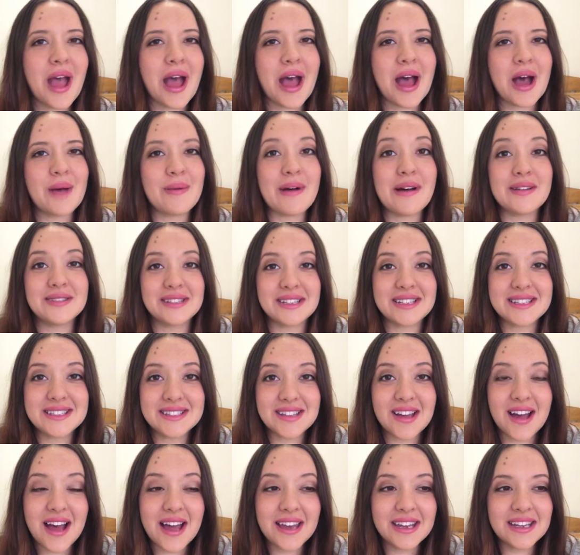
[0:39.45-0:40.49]
I was
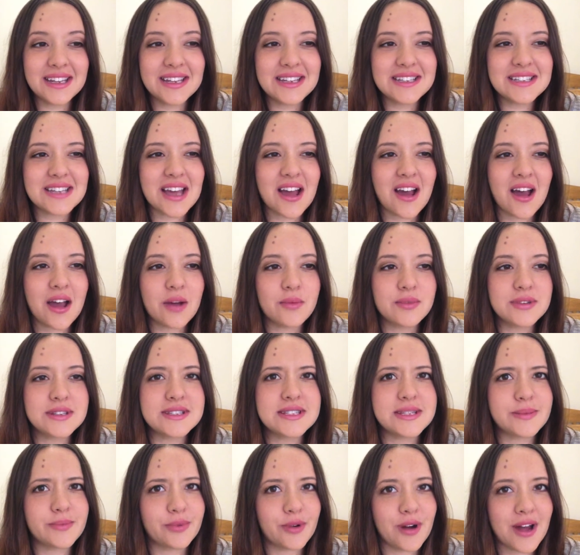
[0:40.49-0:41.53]
excited. I
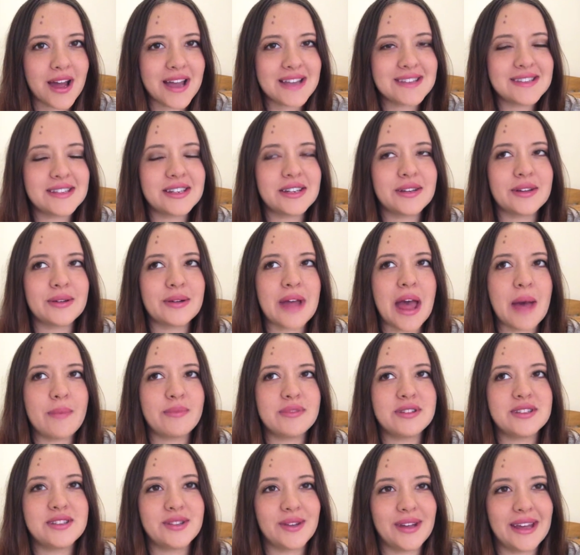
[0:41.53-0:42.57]
was surprised that it
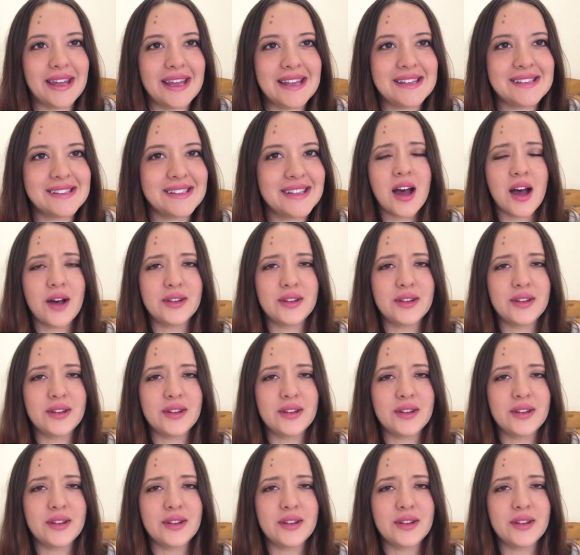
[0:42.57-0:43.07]
happened so easily.